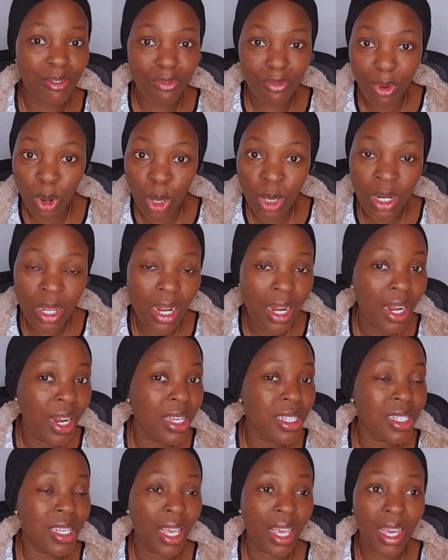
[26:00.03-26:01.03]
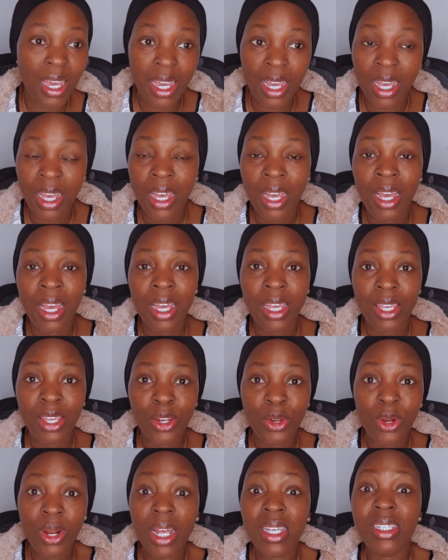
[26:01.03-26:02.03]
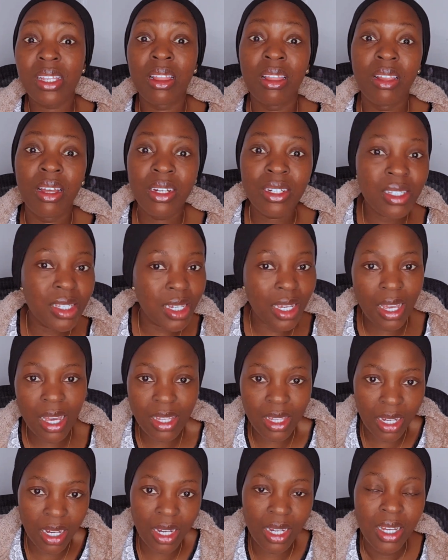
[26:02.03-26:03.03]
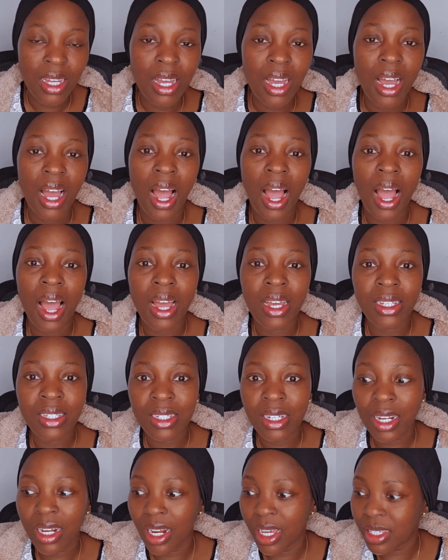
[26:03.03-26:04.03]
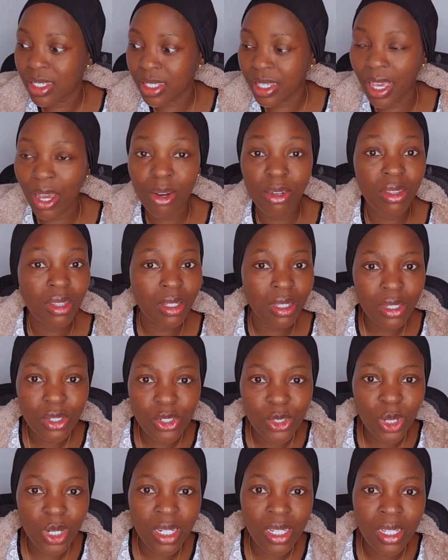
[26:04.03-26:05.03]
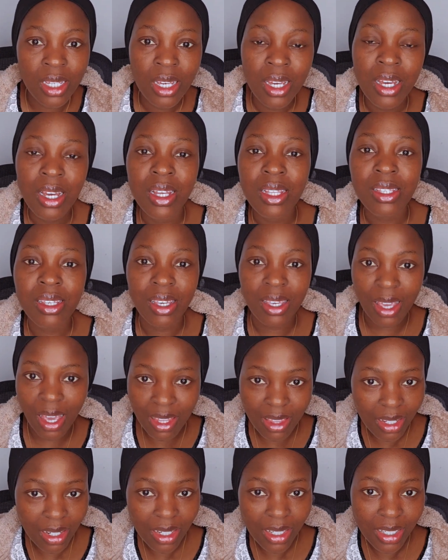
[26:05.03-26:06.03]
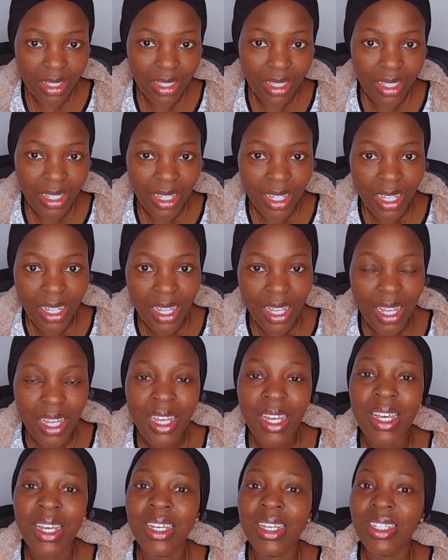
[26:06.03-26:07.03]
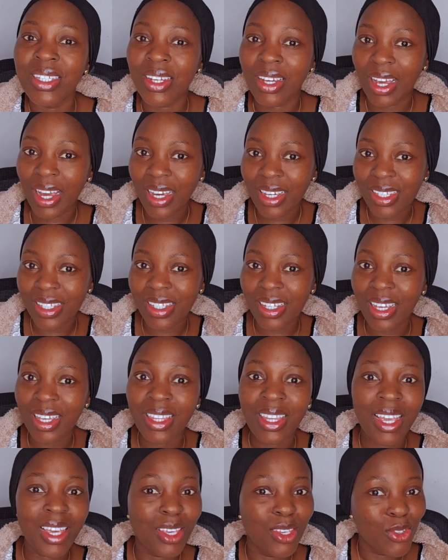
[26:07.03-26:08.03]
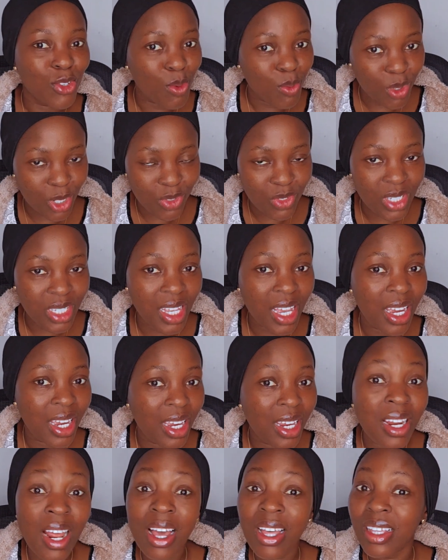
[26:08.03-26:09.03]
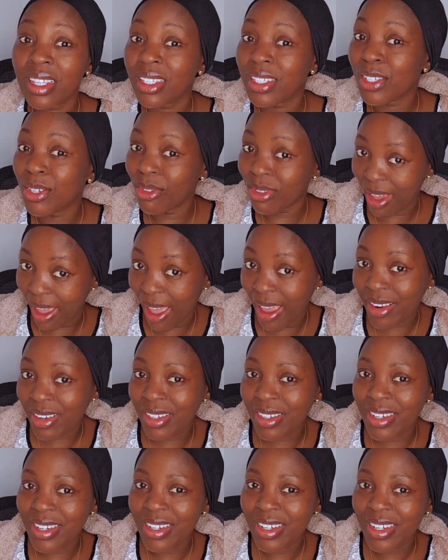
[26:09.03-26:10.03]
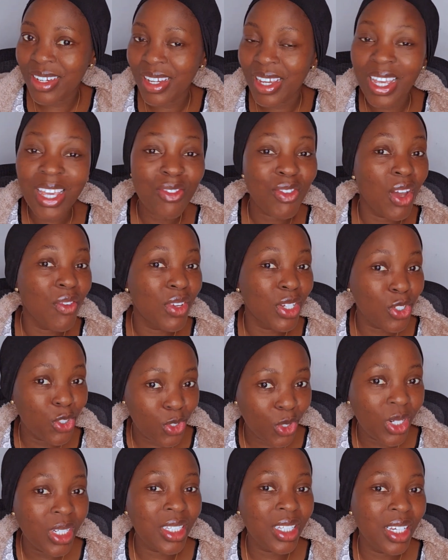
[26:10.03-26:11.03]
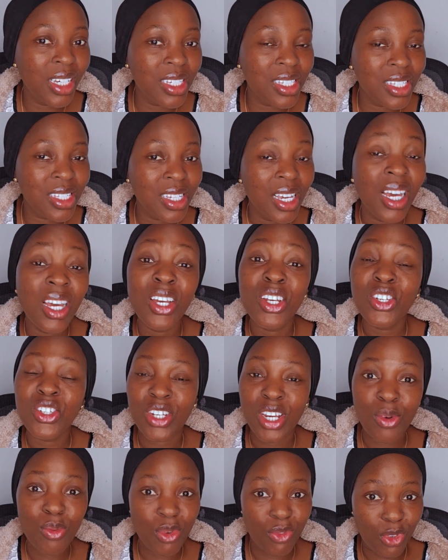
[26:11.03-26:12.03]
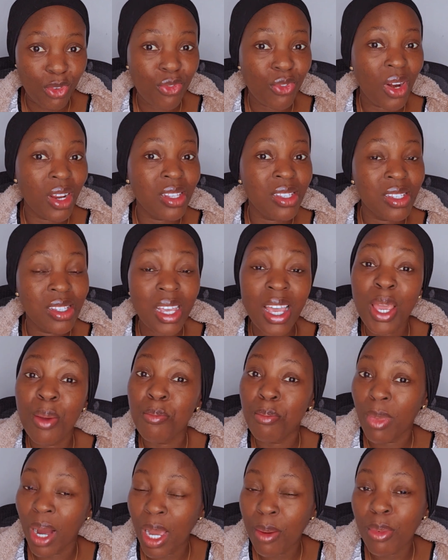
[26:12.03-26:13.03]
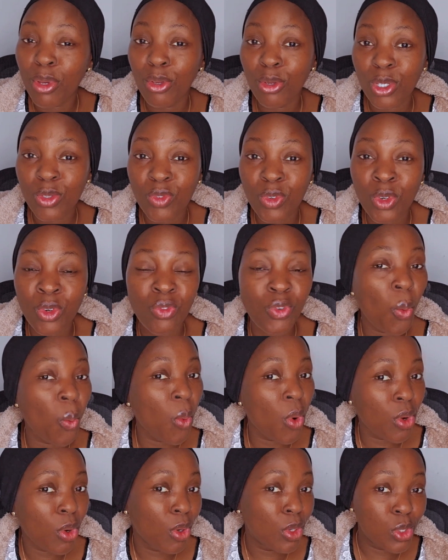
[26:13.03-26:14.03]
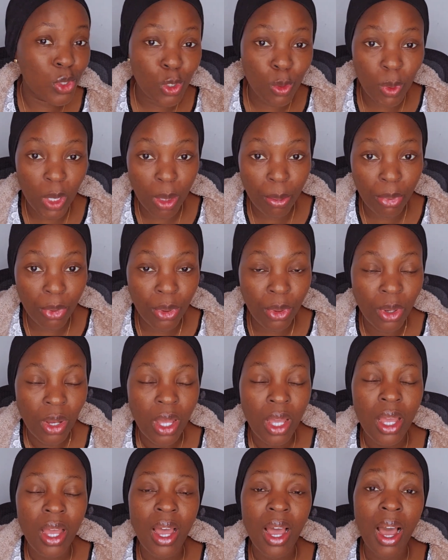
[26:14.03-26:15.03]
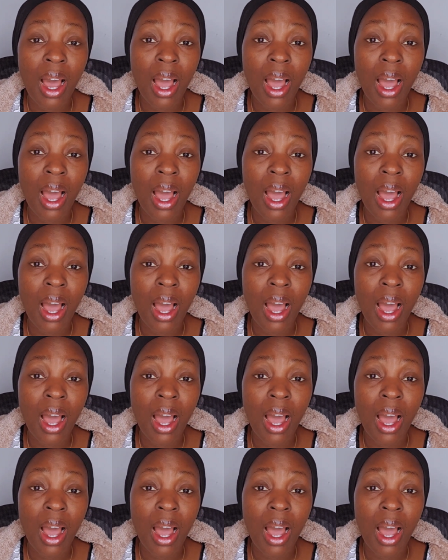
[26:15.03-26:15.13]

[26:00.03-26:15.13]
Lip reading: Let's have fun. Let's hear, let's learn together and let's get on this journey together. So guys, thank you so much for staying till the end. If you have enjoyed this, share with your friends. It might be useful for 1 or 2 people.